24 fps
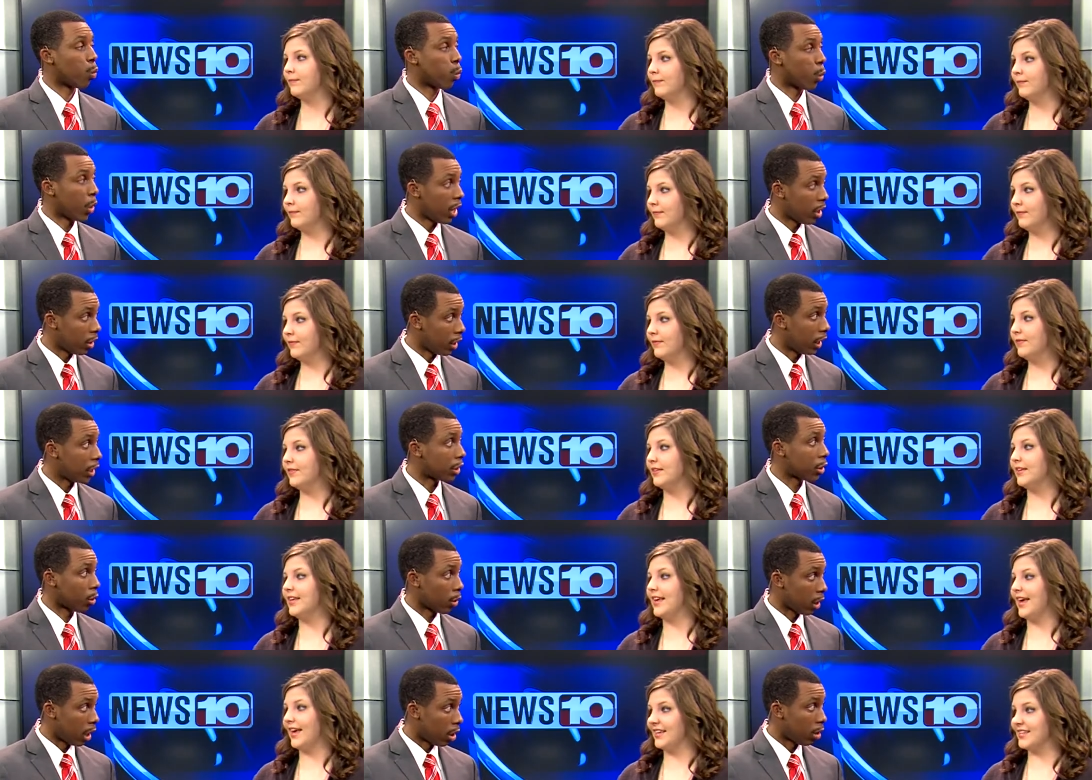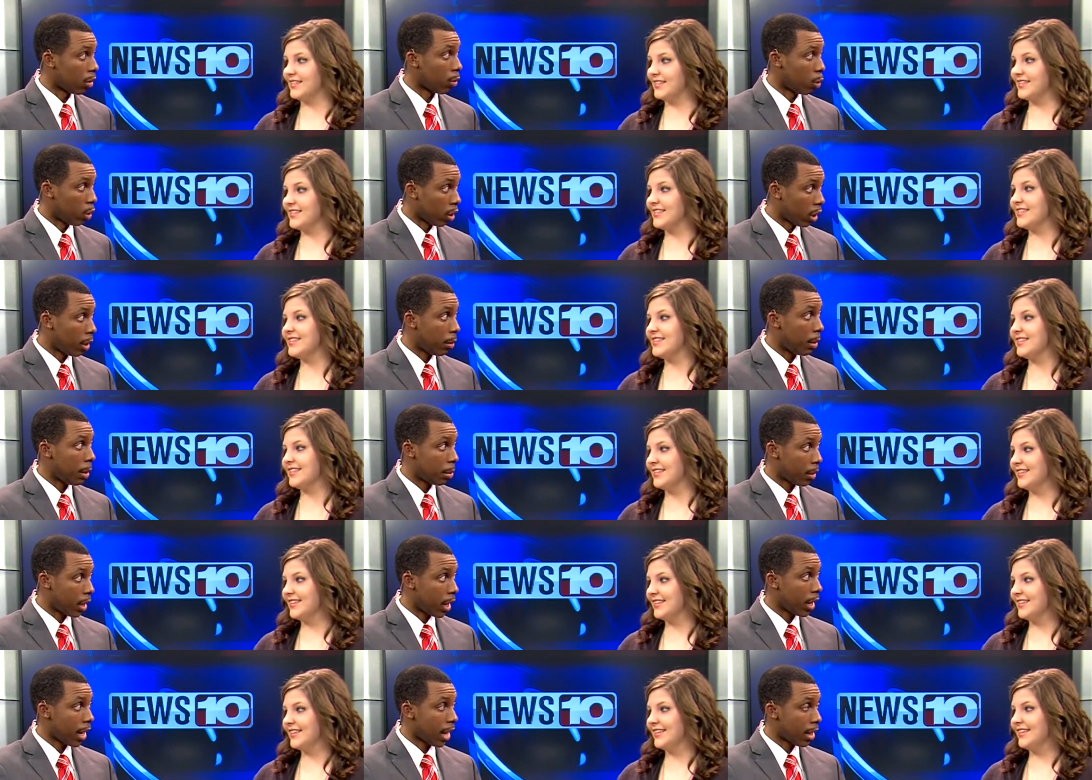Speaker 1: really? So yes. will they be
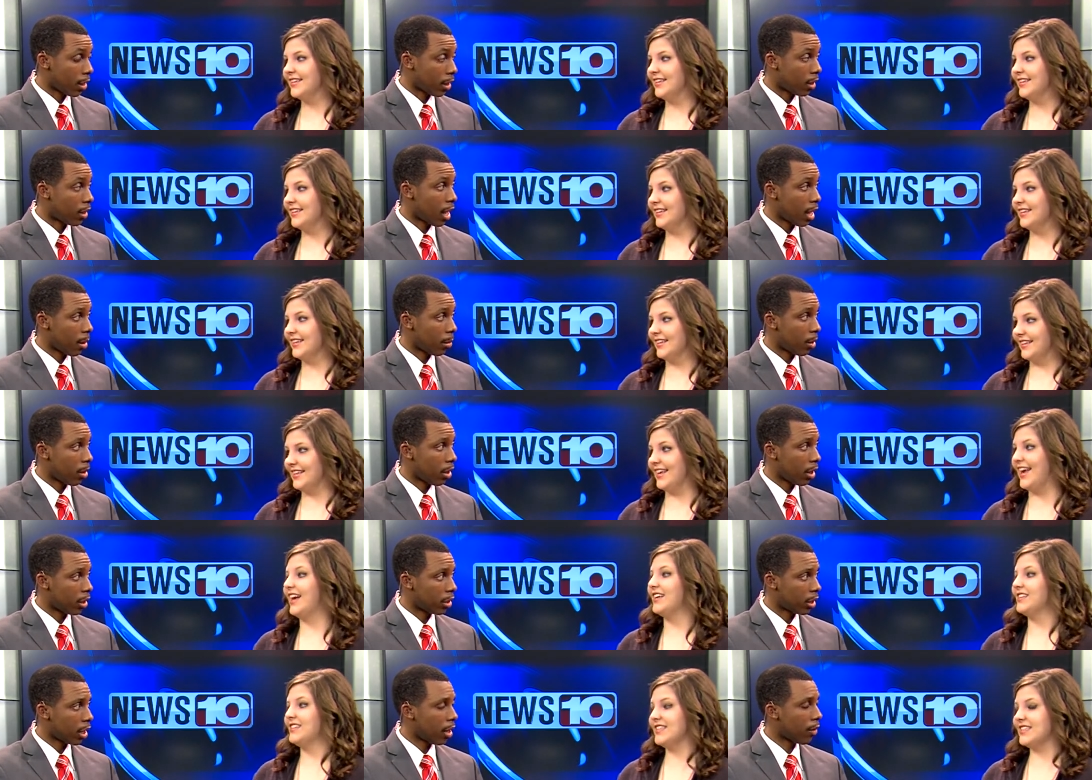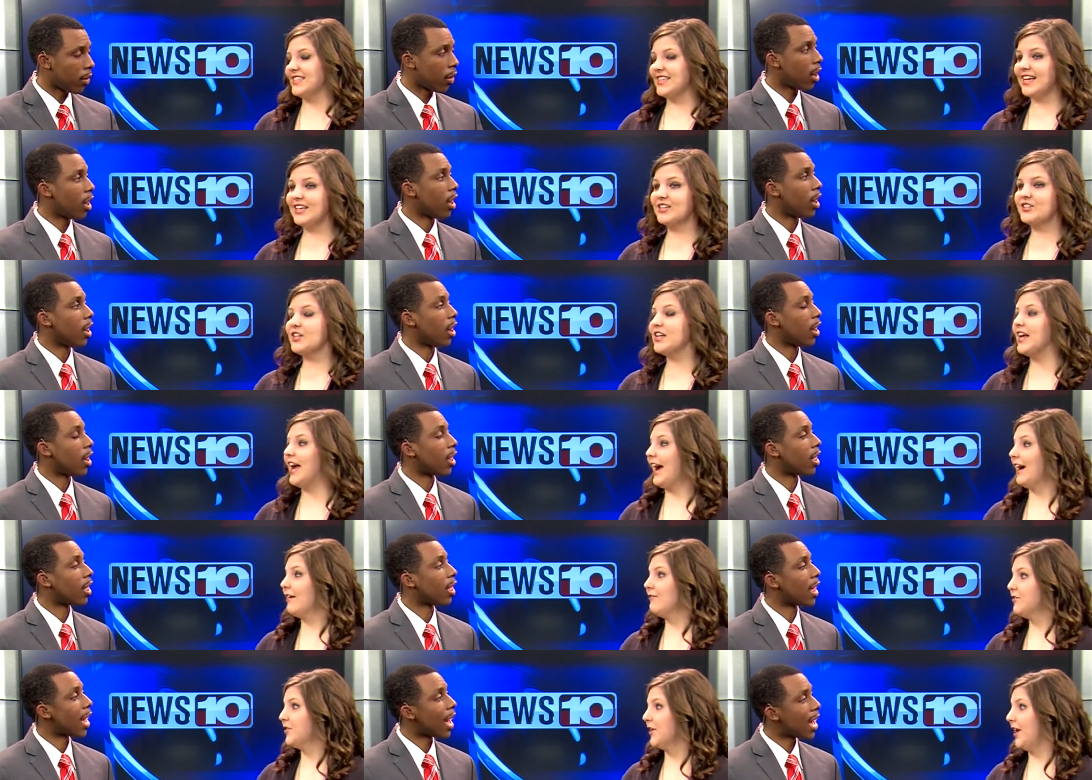playing at the library Yes, itself? it's actually
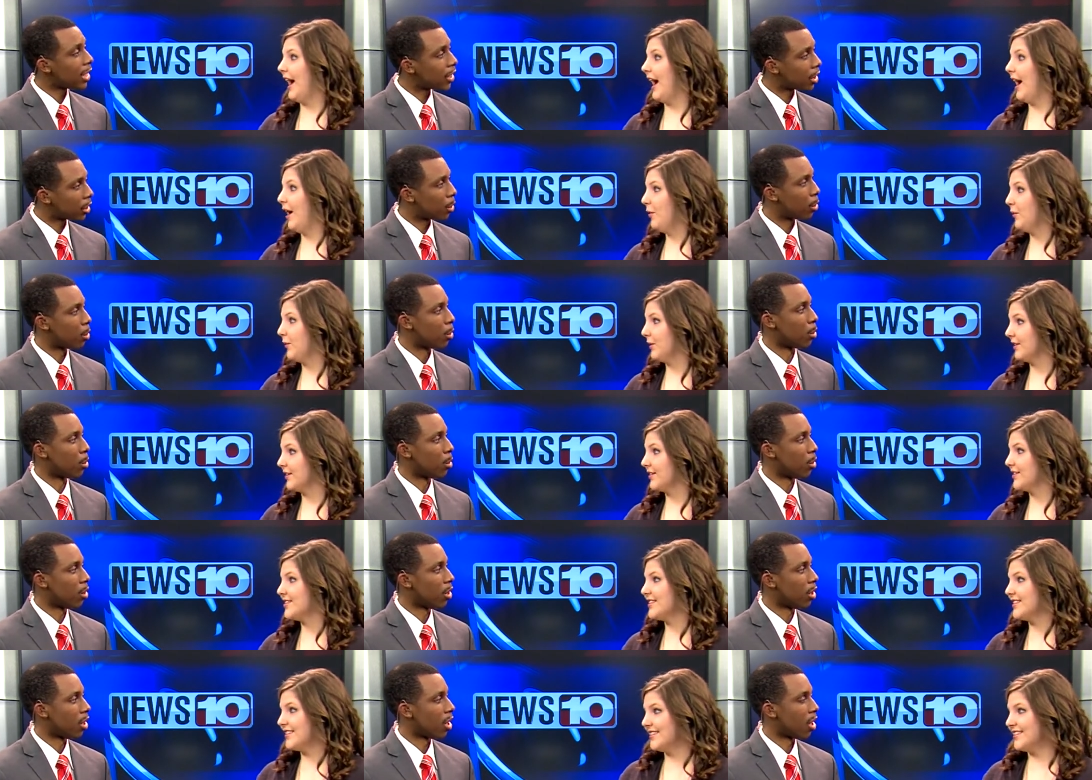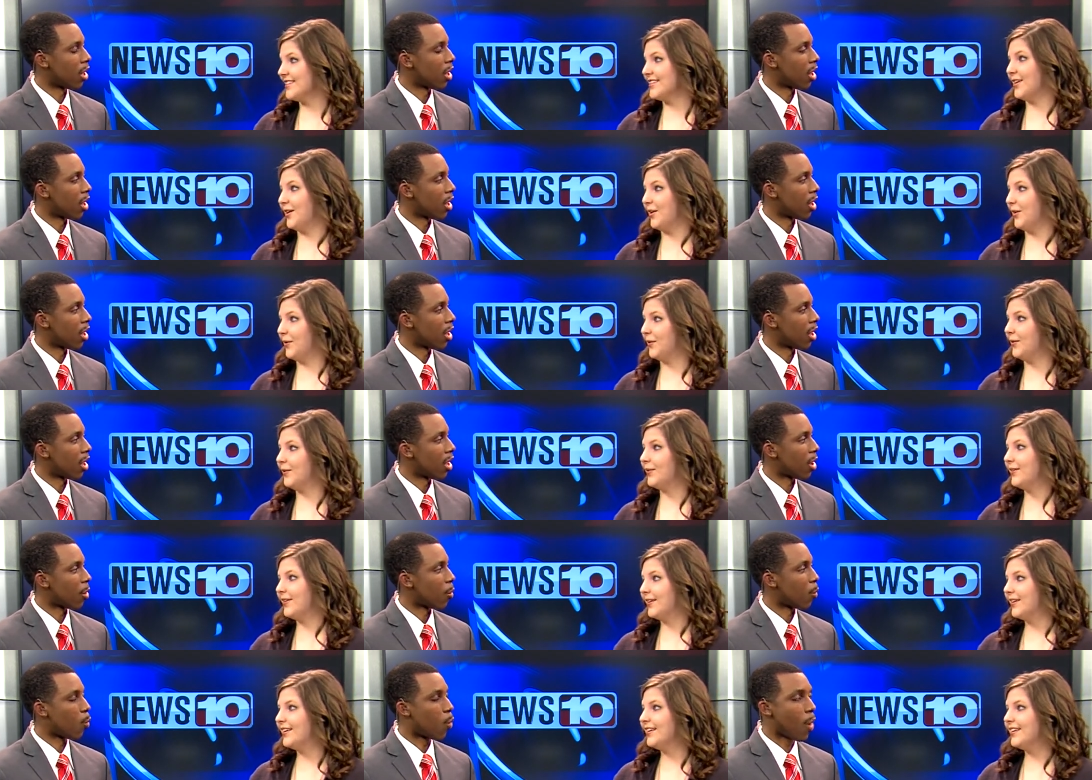after That's hours. Cool. So
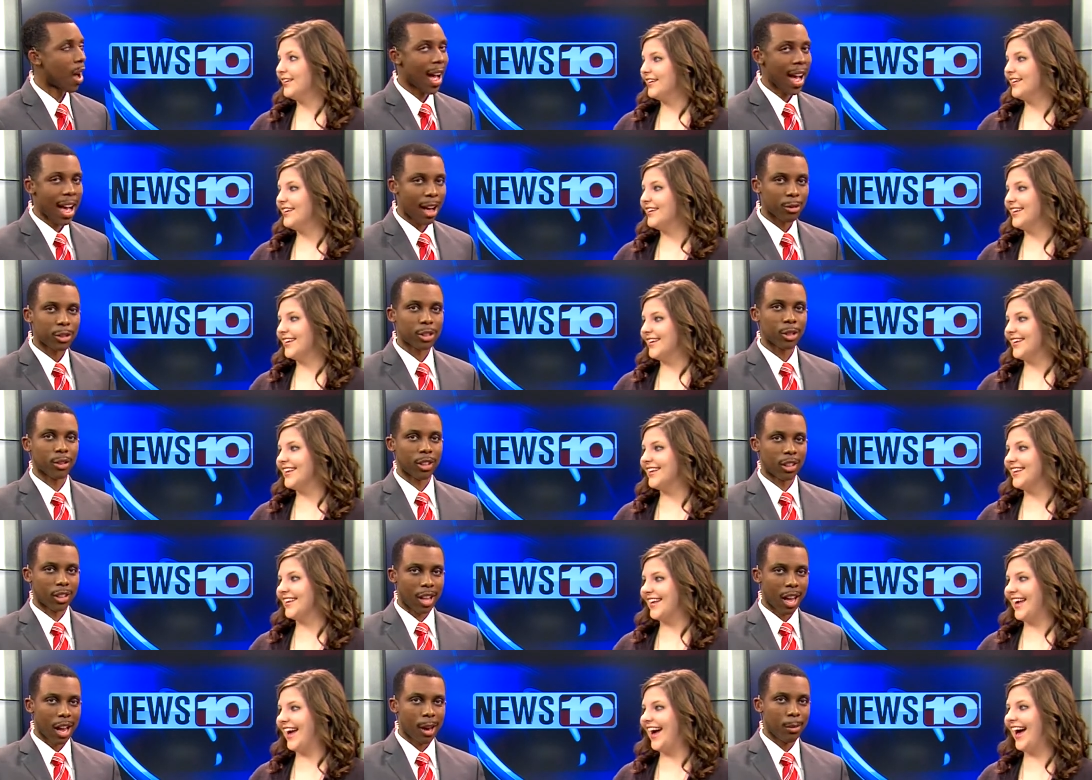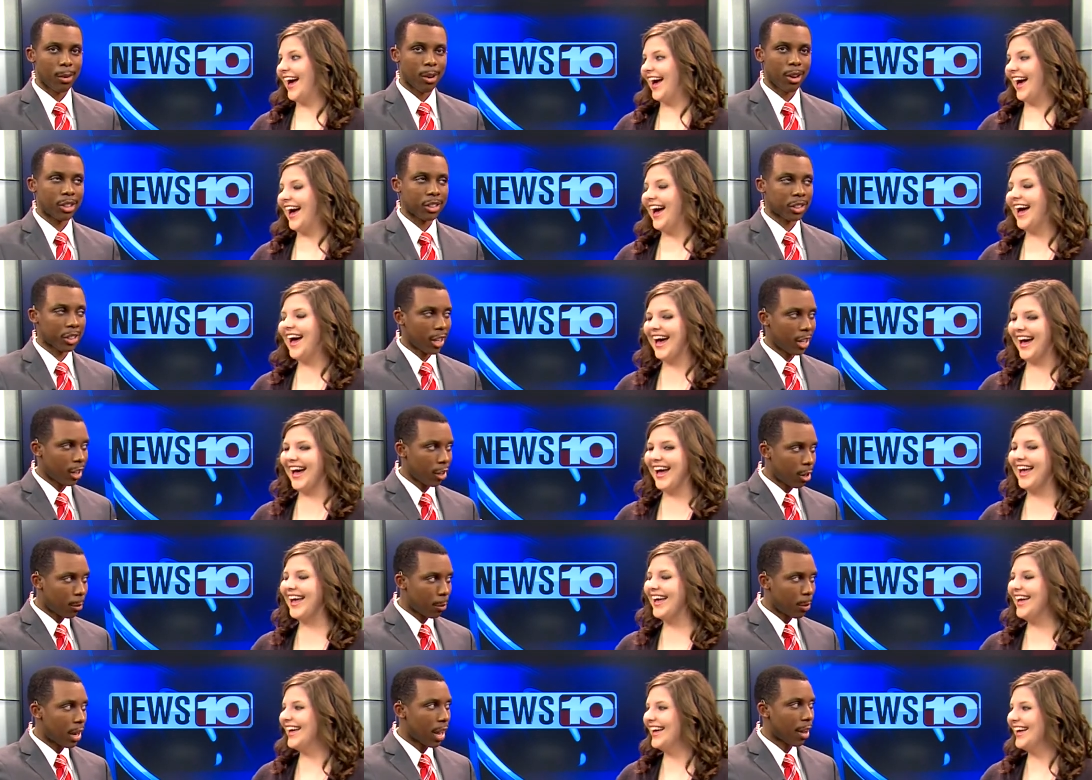Wow, so the yeah. is staying
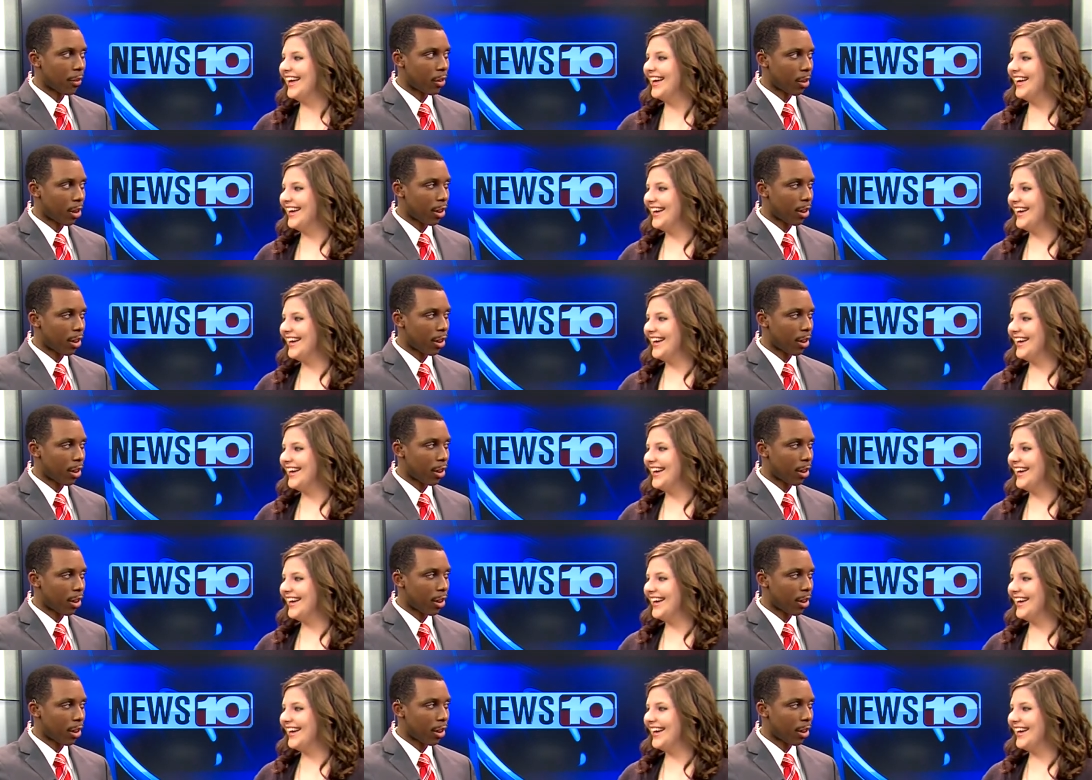open after